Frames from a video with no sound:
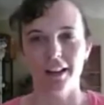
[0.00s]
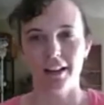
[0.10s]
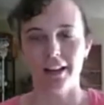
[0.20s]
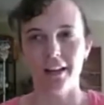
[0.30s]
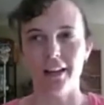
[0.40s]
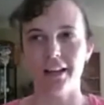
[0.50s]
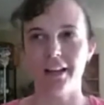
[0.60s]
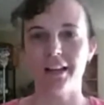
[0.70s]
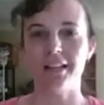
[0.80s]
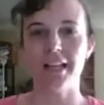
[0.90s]
It
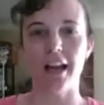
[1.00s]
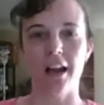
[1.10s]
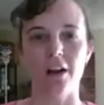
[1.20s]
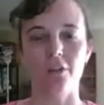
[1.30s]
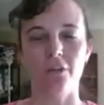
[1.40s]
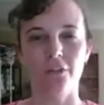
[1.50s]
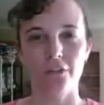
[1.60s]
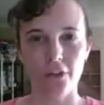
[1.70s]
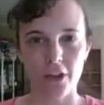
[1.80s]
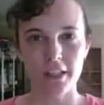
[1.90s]
is our
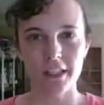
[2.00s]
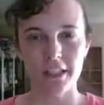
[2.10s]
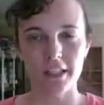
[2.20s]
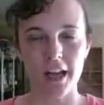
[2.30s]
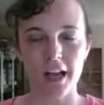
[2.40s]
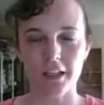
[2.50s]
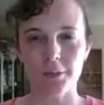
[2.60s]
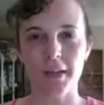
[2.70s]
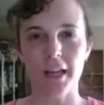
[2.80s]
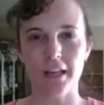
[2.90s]
first
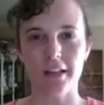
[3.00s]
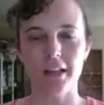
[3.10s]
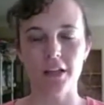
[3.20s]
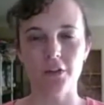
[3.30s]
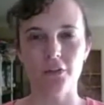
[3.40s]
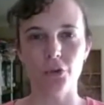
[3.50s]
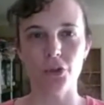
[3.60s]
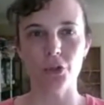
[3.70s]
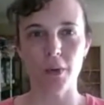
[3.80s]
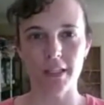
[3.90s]
Ask Me Anything
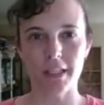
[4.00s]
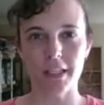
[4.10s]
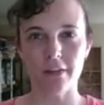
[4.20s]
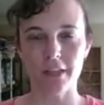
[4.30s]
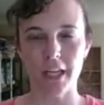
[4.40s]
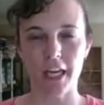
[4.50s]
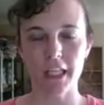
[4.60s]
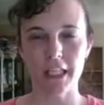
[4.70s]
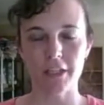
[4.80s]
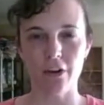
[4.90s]
for
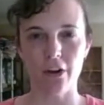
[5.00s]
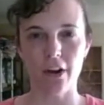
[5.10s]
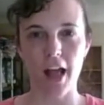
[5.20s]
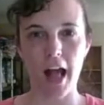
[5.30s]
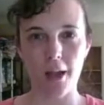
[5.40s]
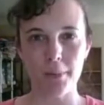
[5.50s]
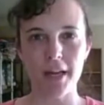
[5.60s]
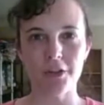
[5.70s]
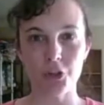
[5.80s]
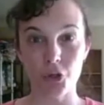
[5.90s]
2017. So,
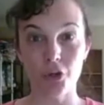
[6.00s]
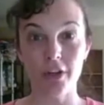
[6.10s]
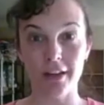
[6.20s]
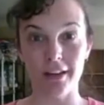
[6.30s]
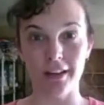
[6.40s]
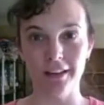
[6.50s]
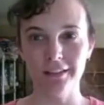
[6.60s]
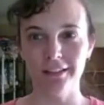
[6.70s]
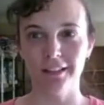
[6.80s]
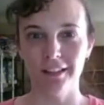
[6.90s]
Happy New Year.
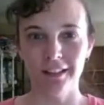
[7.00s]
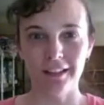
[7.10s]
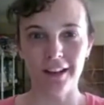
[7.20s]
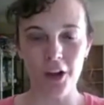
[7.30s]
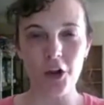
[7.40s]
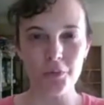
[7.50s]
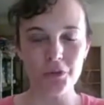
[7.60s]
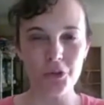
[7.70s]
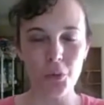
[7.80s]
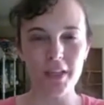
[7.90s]
I hope
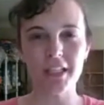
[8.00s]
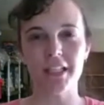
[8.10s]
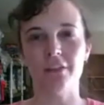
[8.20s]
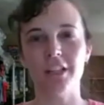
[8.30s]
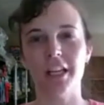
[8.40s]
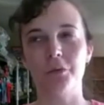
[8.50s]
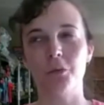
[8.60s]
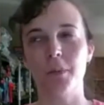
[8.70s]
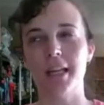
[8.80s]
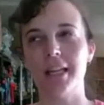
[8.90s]
2017
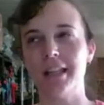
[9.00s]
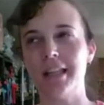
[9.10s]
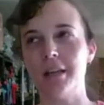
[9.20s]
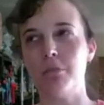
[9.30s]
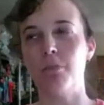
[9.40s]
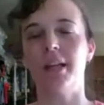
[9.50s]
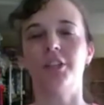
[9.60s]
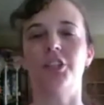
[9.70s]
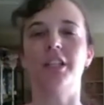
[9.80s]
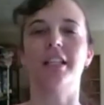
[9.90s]
will be the
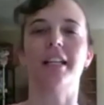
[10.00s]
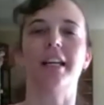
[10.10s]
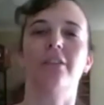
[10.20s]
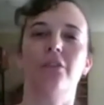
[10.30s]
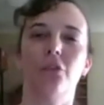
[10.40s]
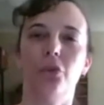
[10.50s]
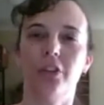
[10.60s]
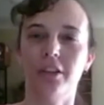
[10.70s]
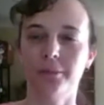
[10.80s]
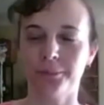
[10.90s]
best year yet for
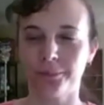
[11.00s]
you.